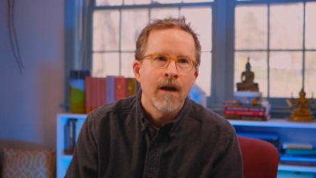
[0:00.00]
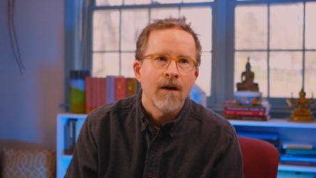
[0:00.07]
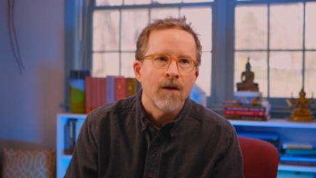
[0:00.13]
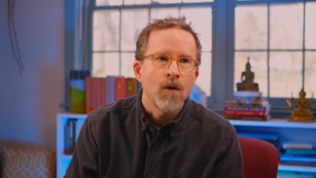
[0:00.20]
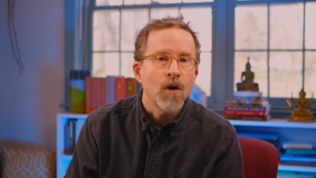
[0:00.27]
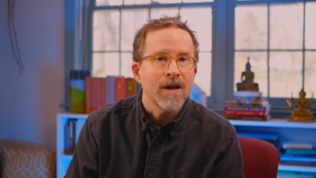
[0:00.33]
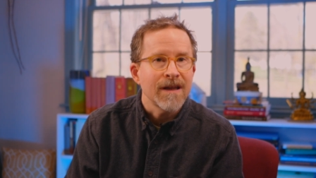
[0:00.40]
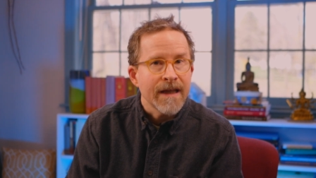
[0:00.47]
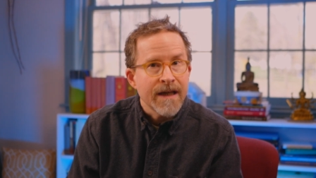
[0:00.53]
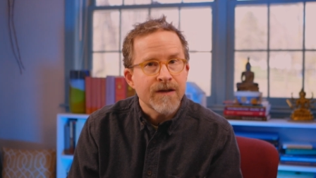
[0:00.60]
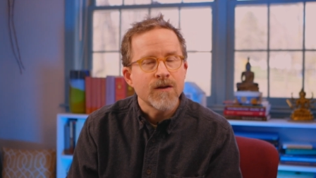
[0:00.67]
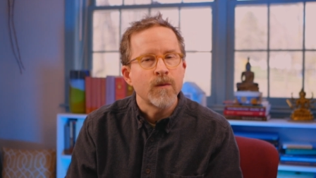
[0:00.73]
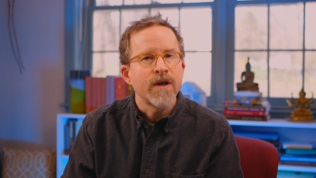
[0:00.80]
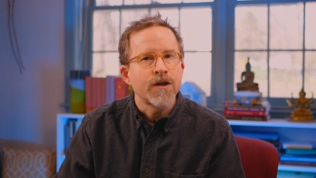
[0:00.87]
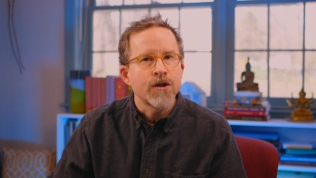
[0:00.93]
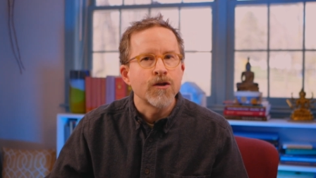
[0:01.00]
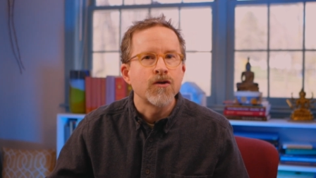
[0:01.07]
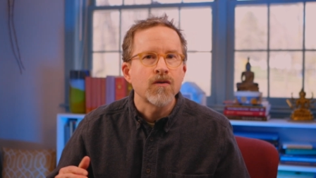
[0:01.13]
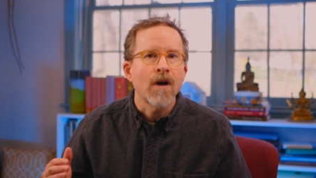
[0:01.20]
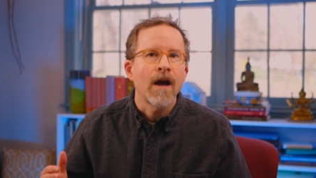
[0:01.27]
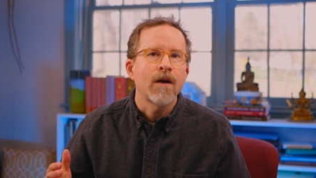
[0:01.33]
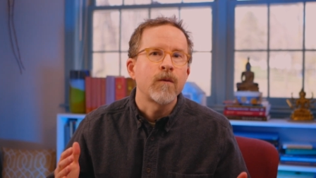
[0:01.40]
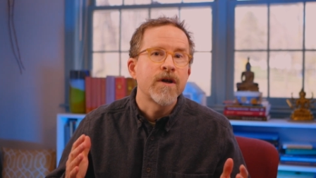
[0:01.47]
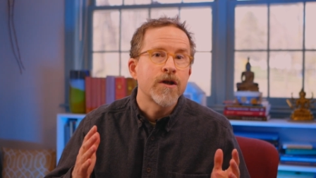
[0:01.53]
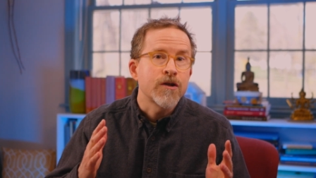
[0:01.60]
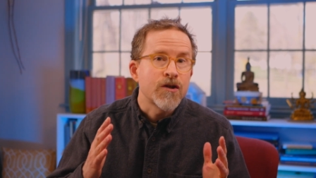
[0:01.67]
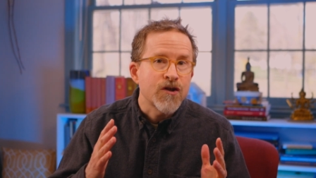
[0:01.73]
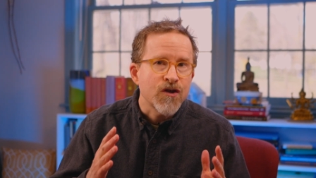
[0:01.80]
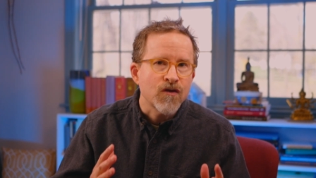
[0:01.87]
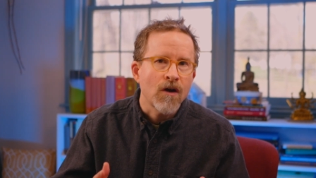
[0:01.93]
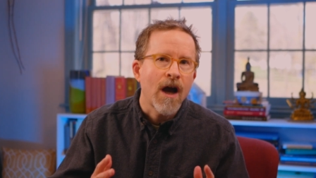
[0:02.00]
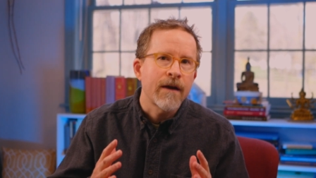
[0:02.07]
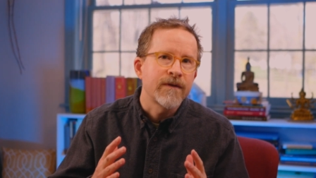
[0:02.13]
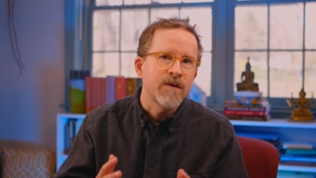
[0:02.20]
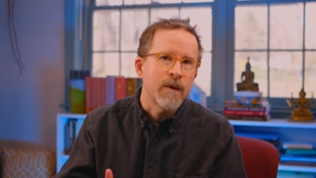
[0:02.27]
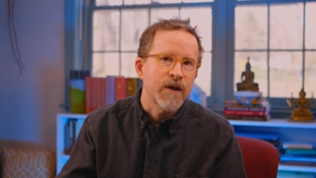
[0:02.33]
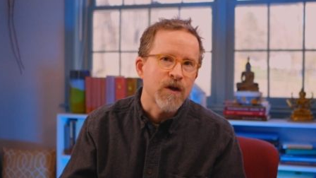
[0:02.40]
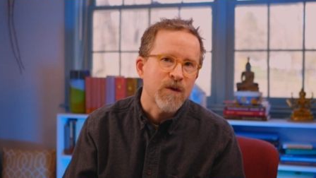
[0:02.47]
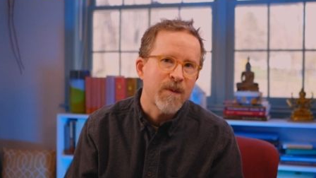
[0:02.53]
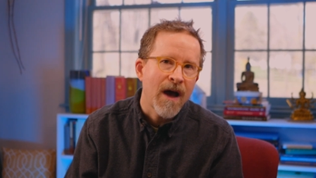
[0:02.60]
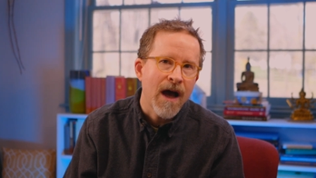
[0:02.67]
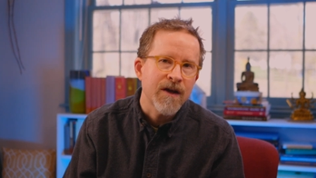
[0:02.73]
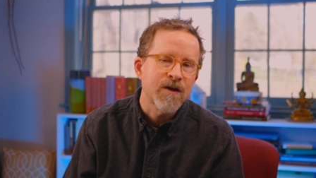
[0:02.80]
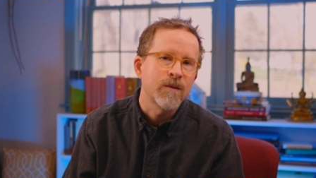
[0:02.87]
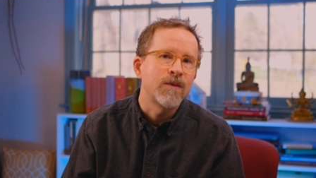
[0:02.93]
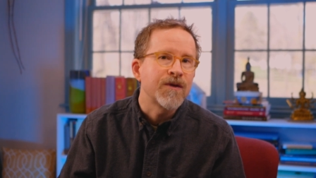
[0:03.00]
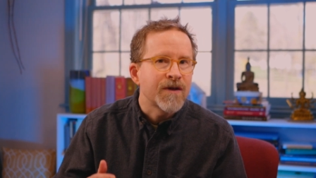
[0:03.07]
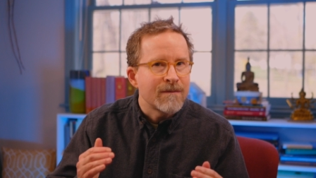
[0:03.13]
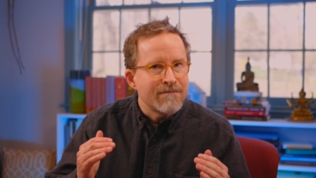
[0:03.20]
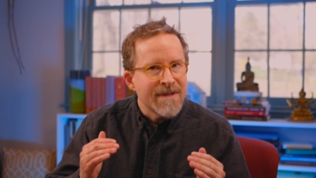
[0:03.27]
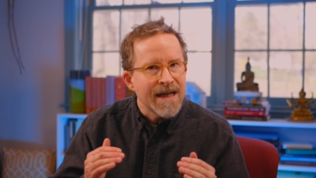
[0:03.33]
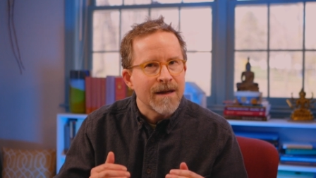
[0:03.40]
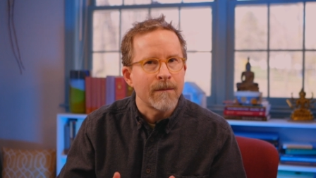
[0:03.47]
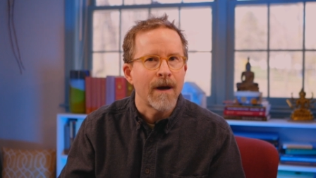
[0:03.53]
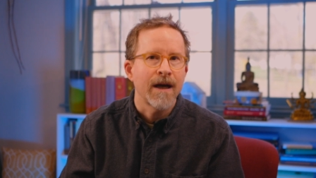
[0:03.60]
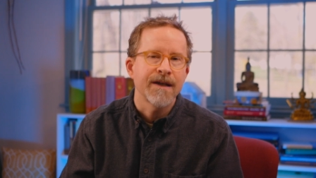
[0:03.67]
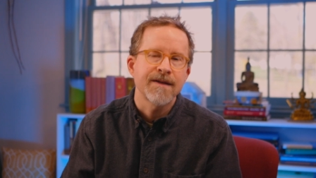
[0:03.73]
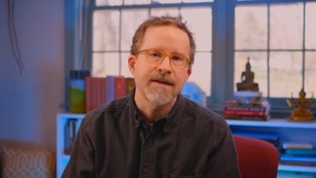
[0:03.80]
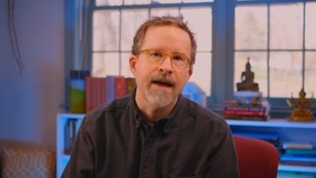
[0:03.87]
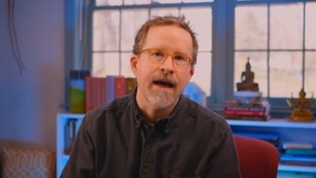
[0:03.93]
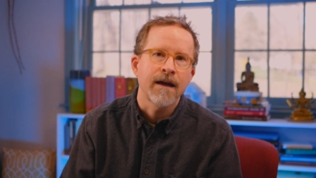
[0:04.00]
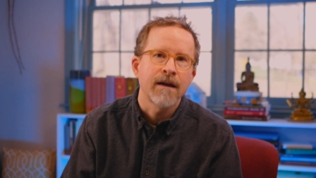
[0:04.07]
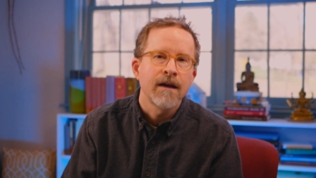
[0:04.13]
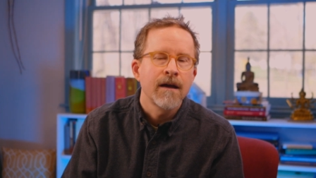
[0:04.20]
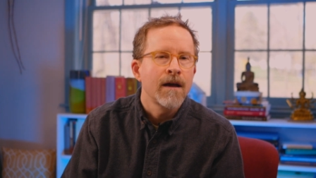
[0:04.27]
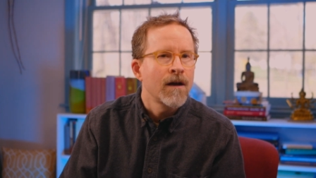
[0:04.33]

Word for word: Or at least we should try, we should strive as much as possible to minimize that.